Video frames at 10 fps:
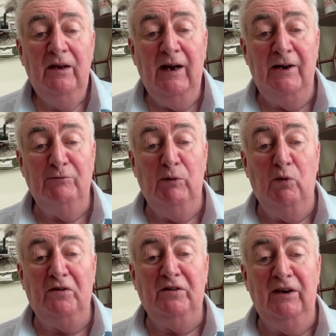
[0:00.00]
And you'll be
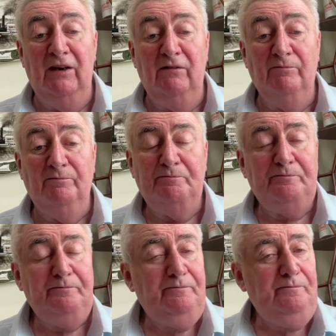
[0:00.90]
working in
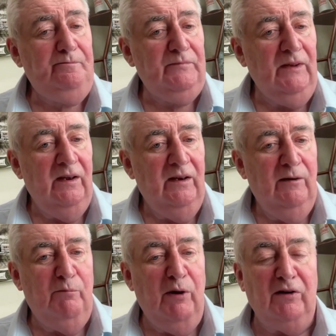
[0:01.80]

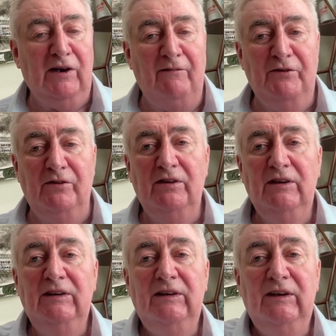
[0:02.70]
Park Avenue.
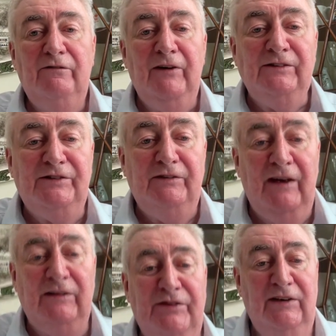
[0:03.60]
Fancy,
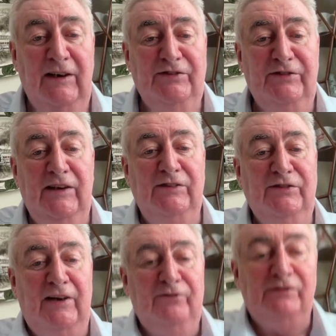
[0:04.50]
fancy. Nice nice
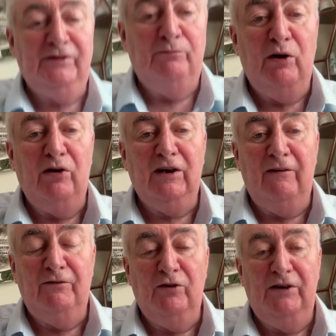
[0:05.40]
address on Park
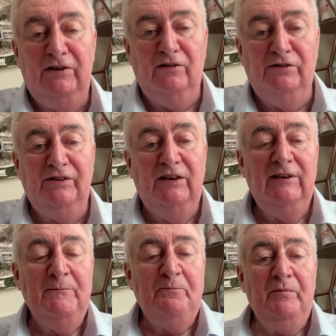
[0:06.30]
Avenue, Elite Healers,
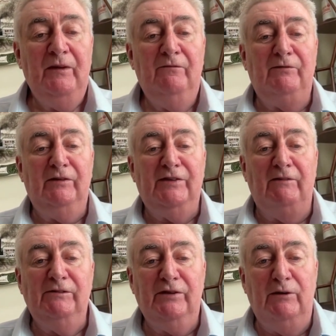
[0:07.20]

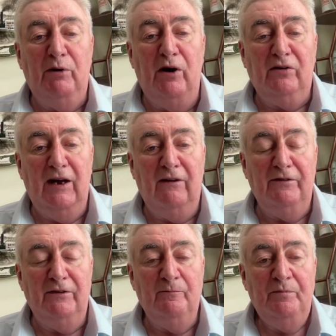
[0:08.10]
fifty-seventh Street, Park
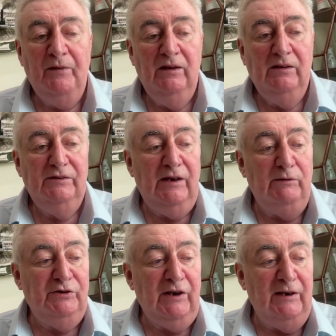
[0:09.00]
Avenue. So I
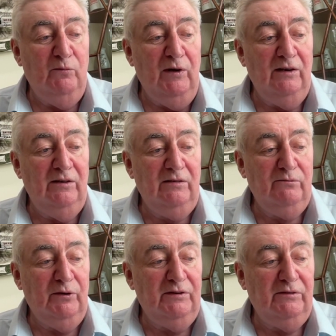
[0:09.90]
wish Adam well with